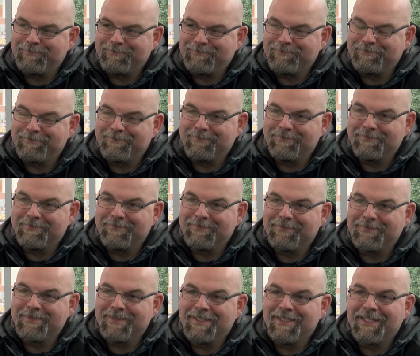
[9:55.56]

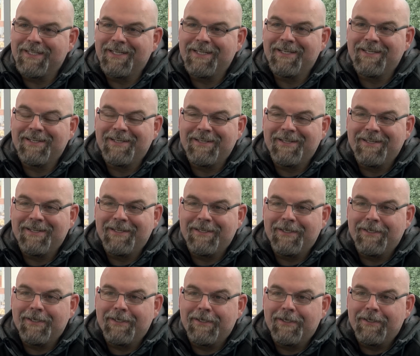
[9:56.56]

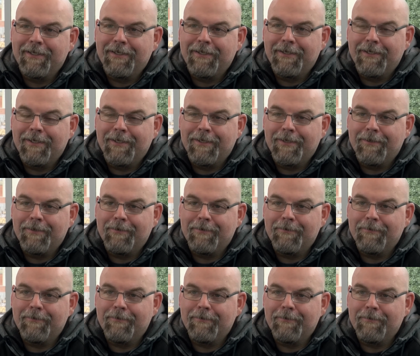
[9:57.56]

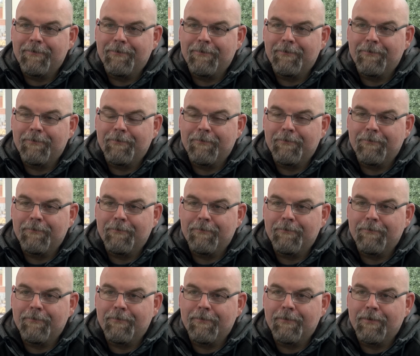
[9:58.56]

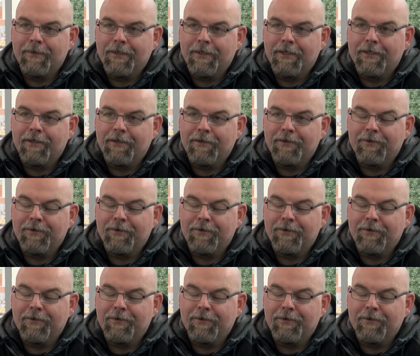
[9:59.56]
(no one is talking)